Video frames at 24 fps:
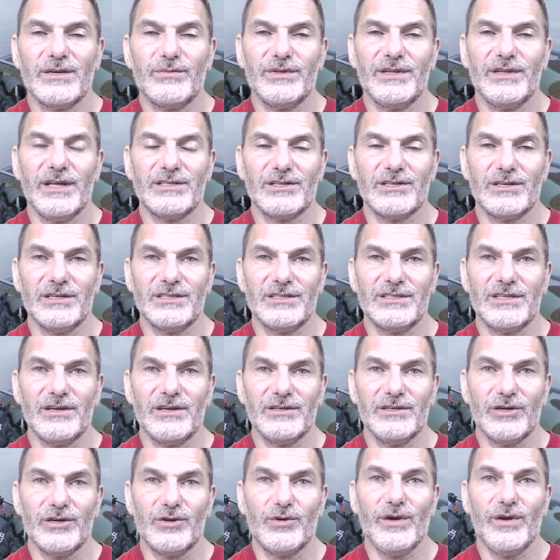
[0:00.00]
someone that's going to sell
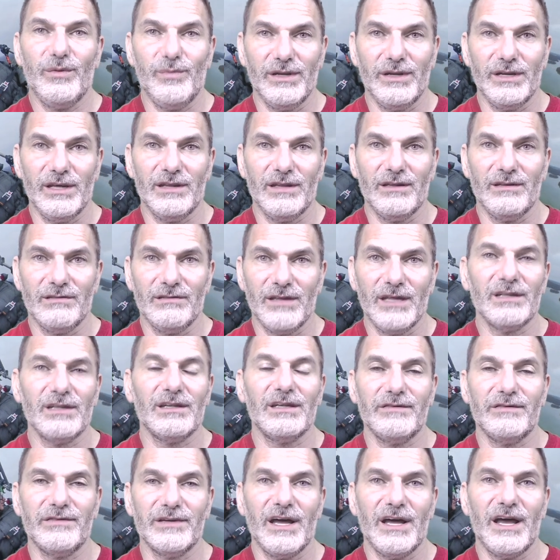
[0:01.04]
you equipment and then
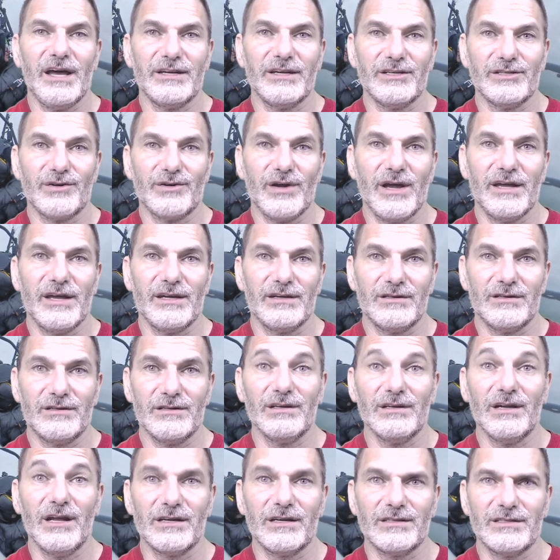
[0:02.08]
leave you high and dry, and
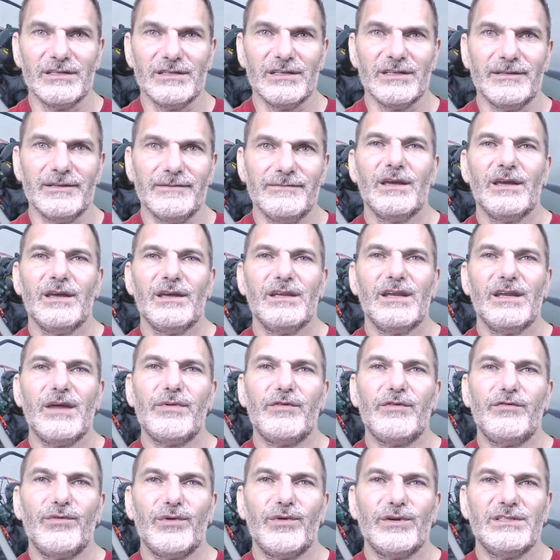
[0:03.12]
good luck to you.
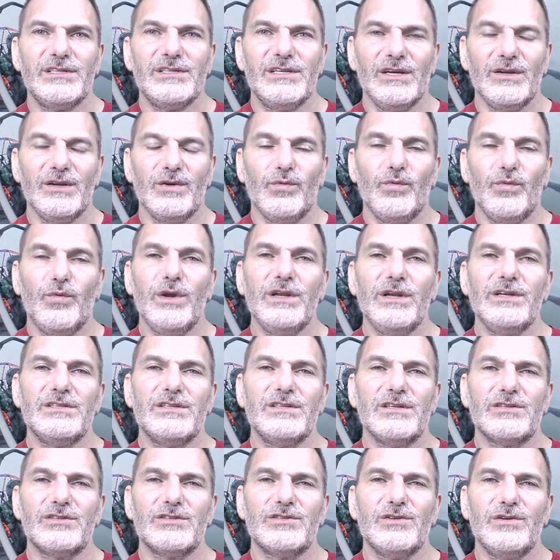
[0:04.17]
Number 14, what is
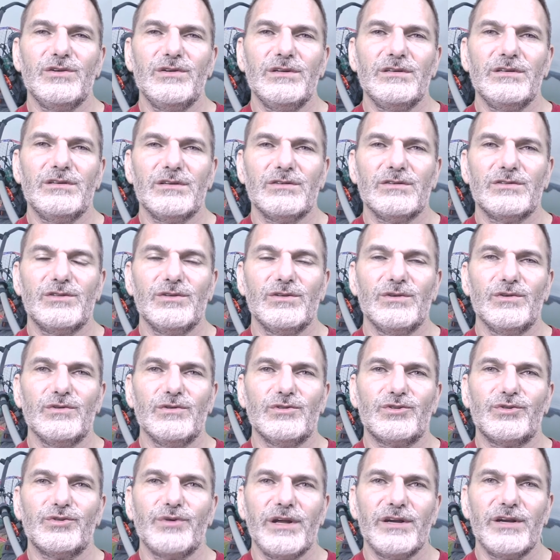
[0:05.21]
the student to
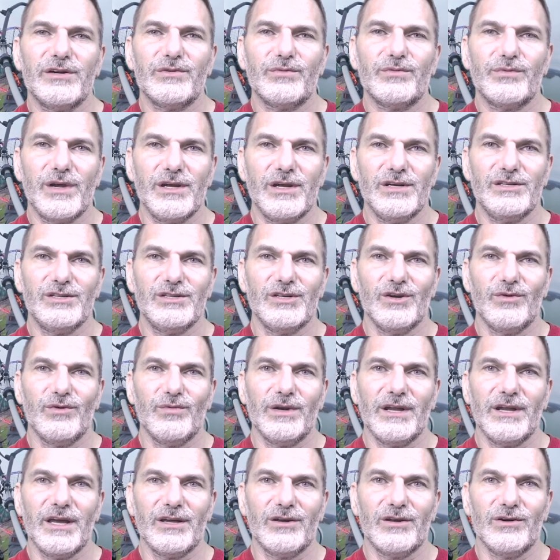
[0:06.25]
trainer ratio
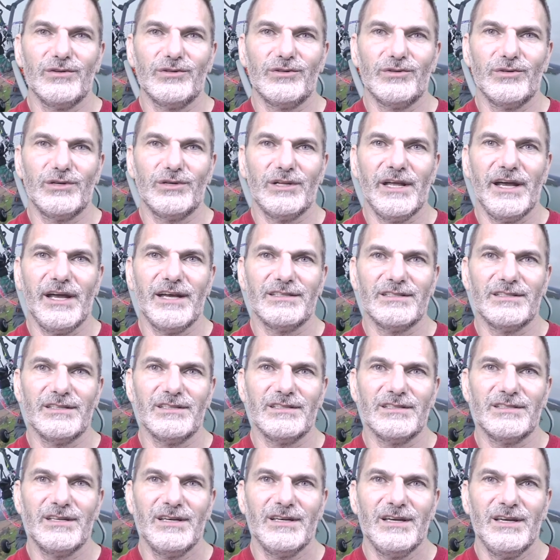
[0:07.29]
when I go through
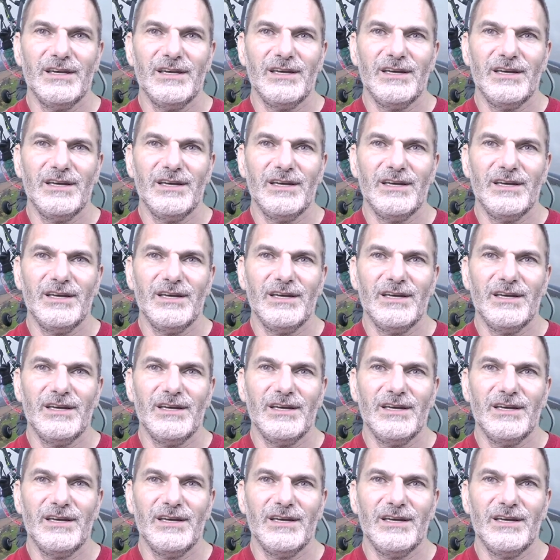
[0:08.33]
classes?